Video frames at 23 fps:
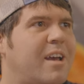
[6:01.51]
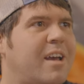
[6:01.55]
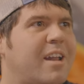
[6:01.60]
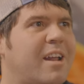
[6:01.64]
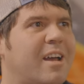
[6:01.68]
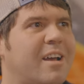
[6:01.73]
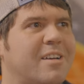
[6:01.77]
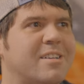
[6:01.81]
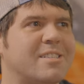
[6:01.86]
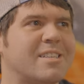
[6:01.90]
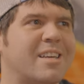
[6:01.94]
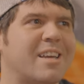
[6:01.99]
And
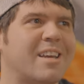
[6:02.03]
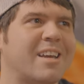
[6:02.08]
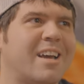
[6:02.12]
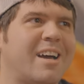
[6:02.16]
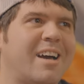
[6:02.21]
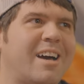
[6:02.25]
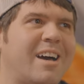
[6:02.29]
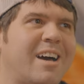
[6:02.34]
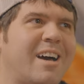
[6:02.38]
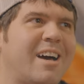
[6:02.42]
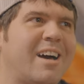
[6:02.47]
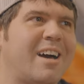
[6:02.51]
I was like,
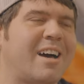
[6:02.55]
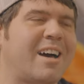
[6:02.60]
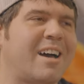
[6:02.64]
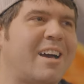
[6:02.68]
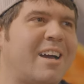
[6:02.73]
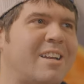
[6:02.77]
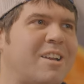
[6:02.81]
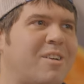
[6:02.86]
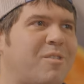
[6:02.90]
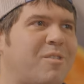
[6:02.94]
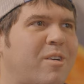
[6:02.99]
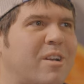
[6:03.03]
ah,
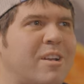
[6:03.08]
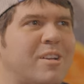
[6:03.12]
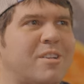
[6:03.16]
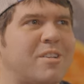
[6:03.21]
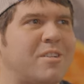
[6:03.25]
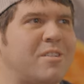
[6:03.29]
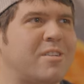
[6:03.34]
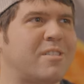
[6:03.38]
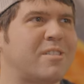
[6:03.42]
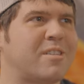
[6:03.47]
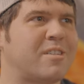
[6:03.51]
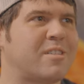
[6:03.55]
I want
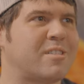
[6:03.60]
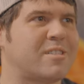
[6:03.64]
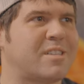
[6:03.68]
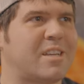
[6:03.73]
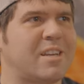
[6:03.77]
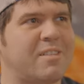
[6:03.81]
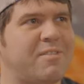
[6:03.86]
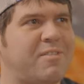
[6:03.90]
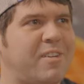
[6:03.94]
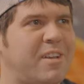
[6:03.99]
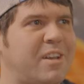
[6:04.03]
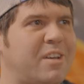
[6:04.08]
to do a little
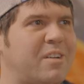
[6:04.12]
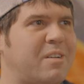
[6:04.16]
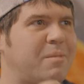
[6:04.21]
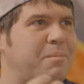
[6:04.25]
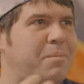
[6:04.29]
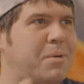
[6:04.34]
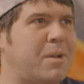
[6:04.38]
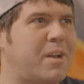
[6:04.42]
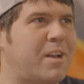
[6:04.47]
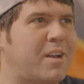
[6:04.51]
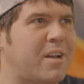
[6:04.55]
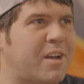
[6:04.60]
teeny video
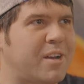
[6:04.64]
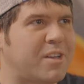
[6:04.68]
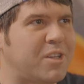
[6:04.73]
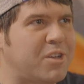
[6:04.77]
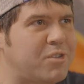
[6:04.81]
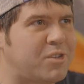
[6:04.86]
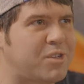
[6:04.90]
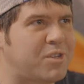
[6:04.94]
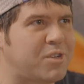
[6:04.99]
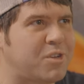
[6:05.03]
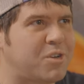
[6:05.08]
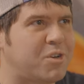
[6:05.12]
and put it on
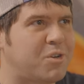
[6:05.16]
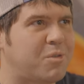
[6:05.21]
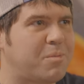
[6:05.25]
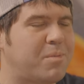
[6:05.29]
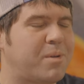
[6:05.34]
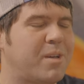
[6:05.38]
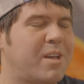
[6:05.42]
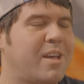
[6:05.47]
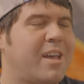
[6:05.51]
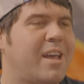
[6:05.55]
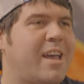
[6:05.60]
YouTube.